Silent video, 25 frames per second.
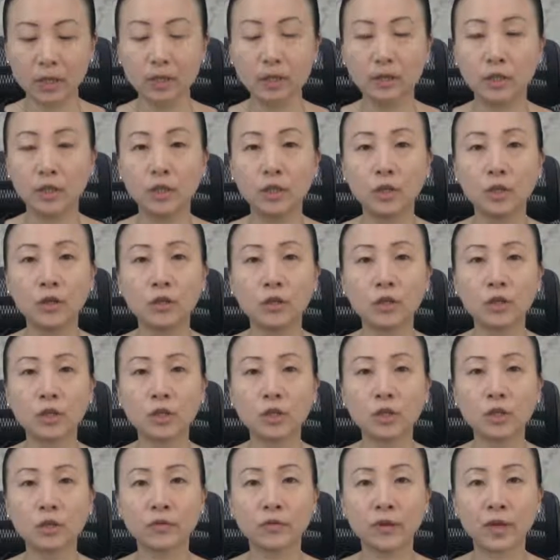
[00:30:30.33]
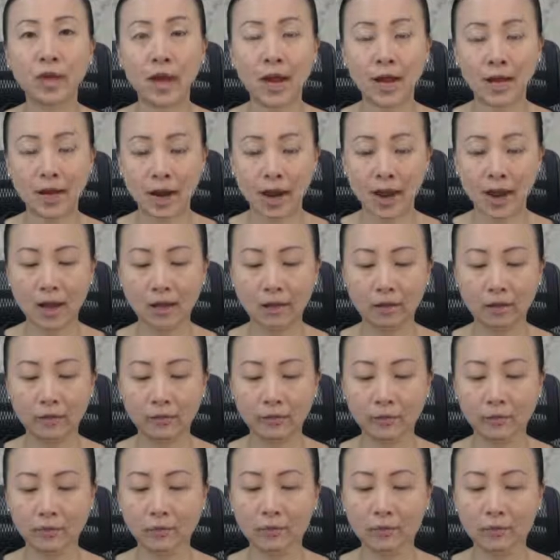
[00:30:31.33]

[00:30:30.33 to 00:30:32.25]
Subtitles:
the usage of et al.,